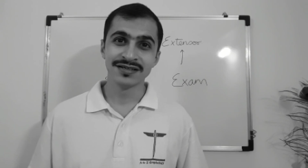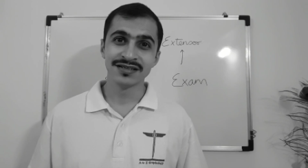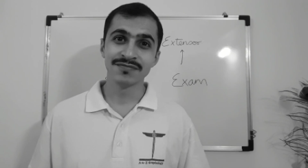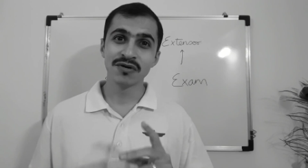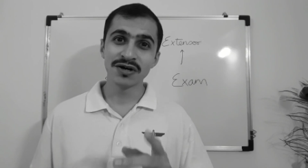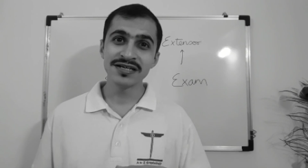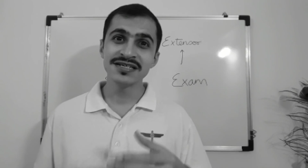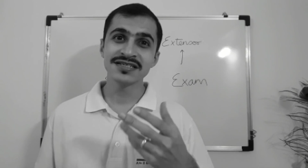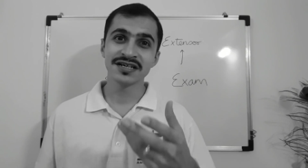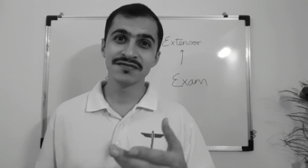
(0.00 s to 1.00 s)
The body
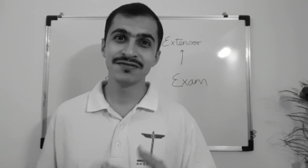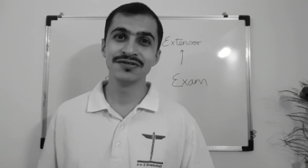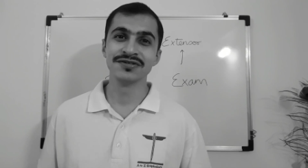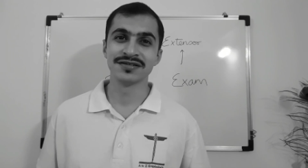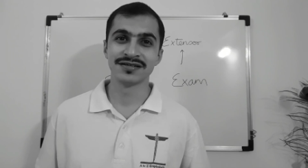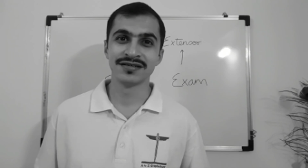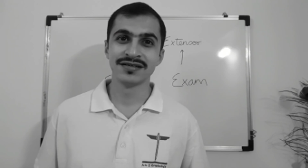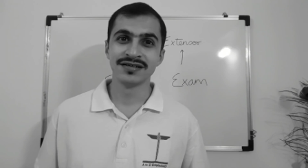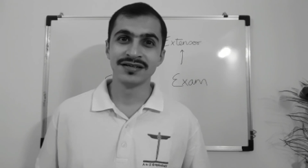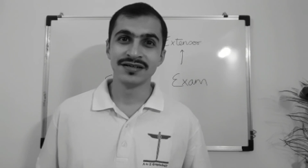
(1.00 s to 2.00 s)
is confused.
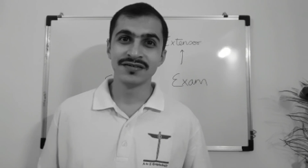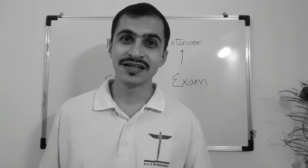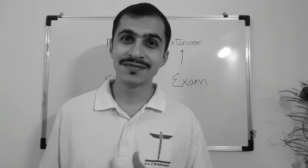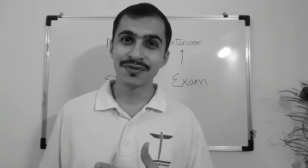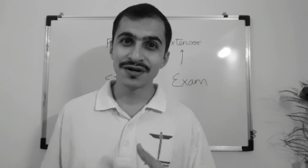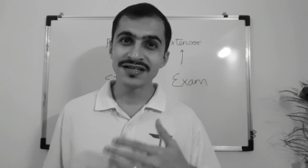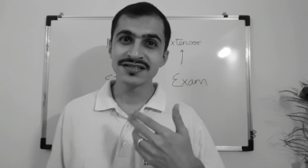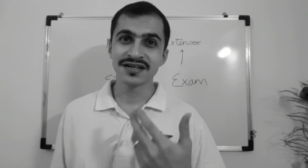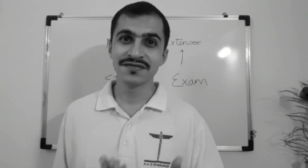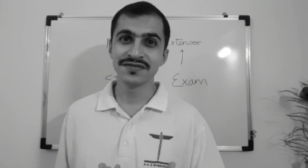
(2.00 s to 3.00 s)
When the body
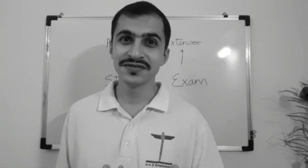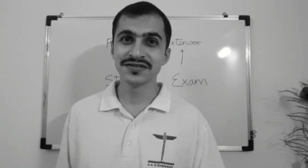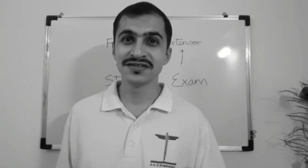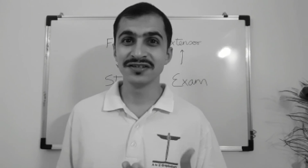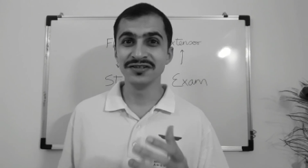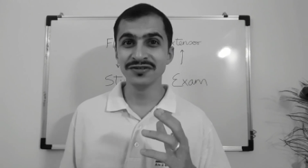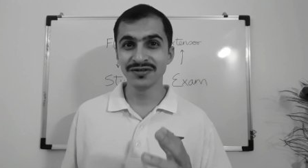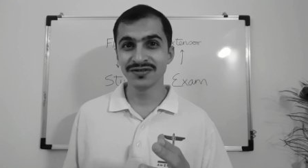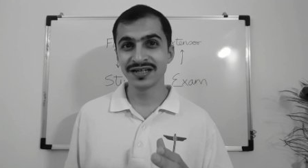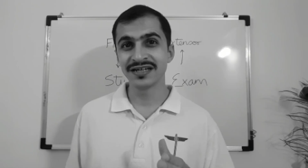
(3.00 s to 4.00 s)
is confused, you
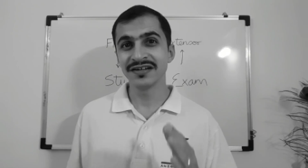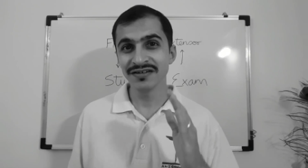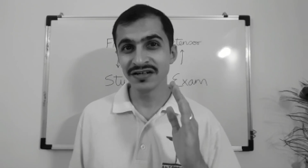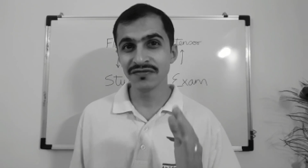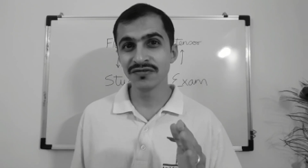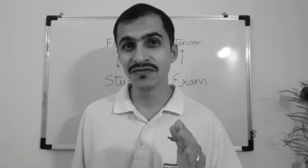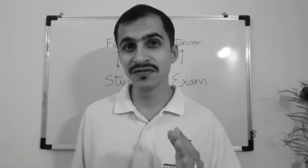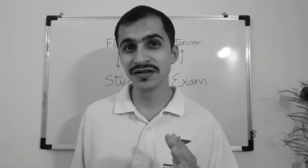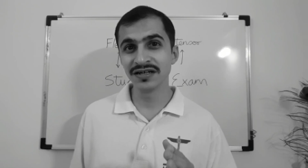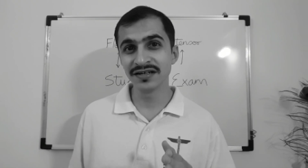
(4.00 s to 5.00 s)
know that even if
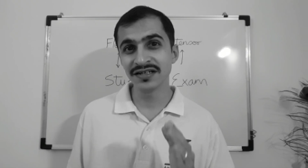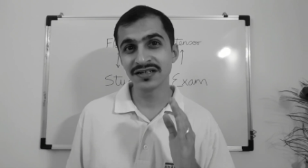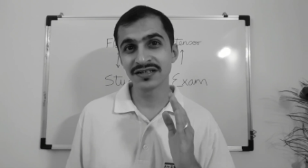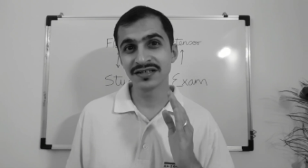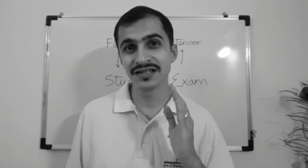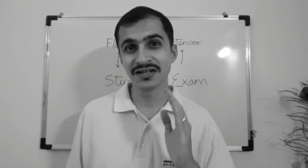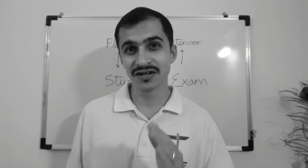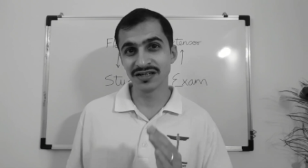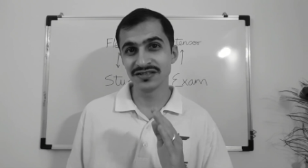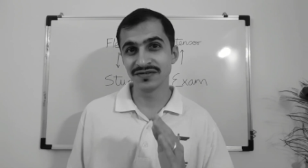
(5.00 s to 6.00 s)
you've learned the
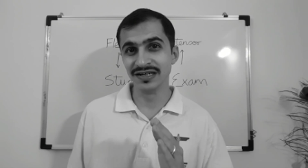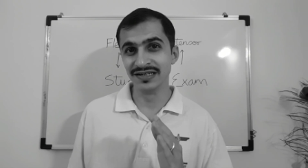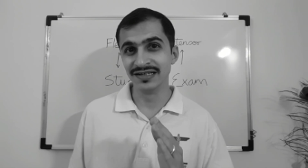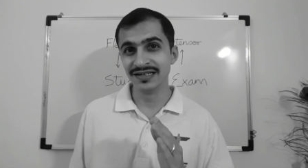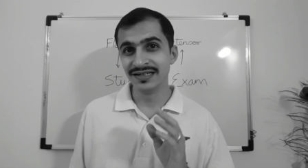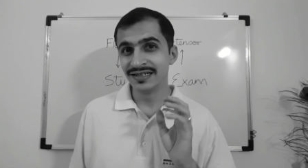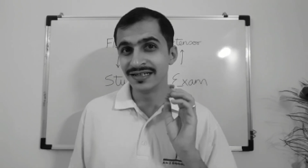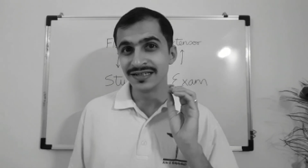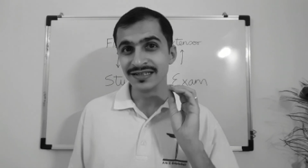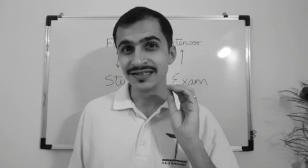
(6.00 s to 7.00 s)
knowledge well,
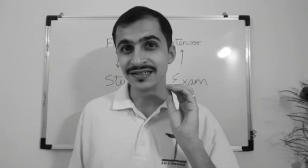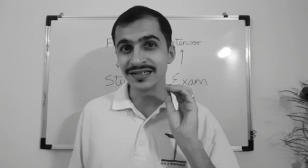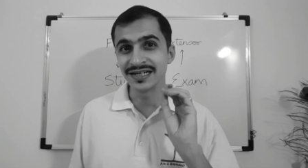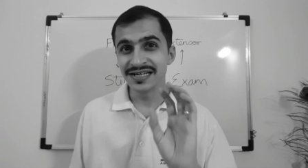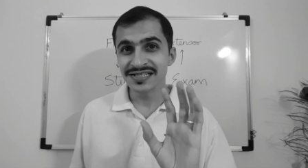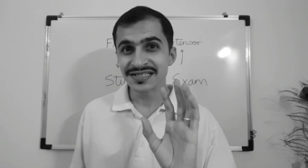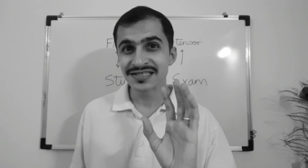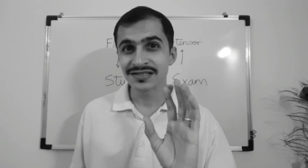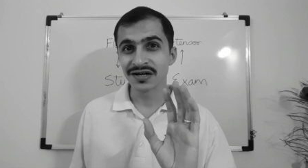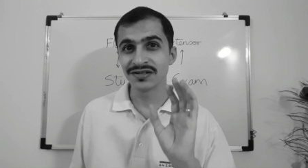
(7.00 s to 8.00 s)
the
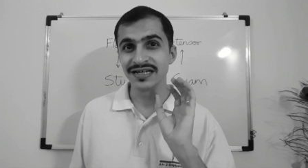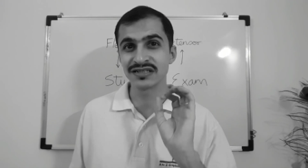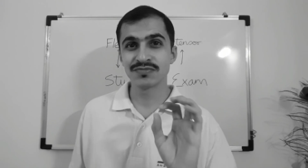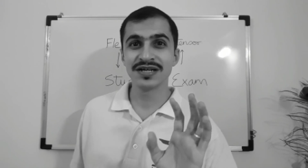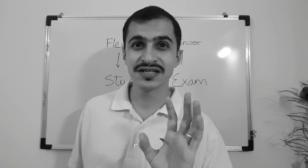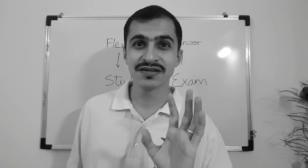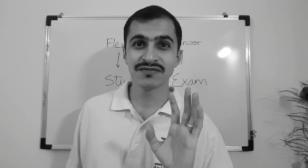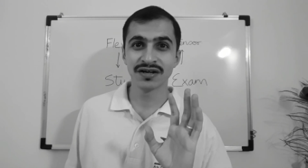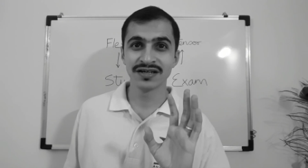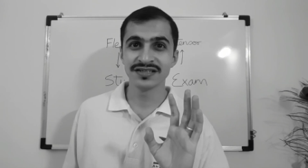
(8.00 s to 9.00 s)
release or the expression
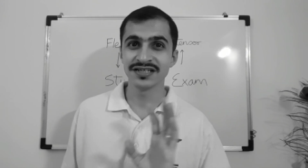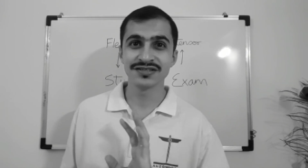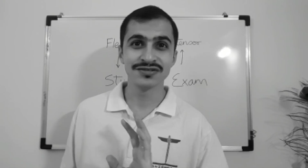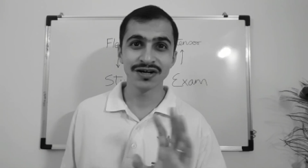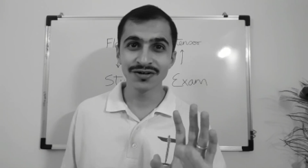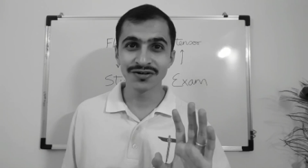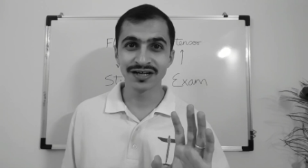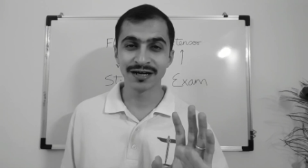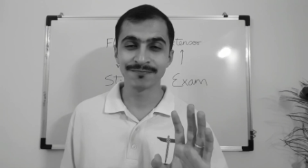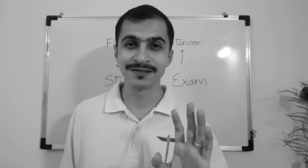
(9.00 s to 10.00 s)
of knowledge is not going
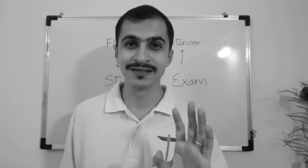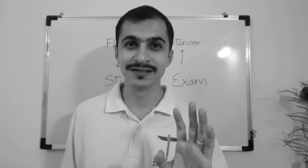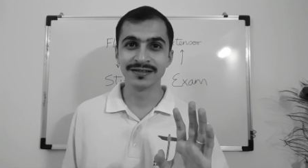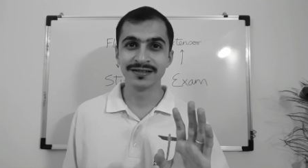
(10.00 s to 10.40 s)
to happen.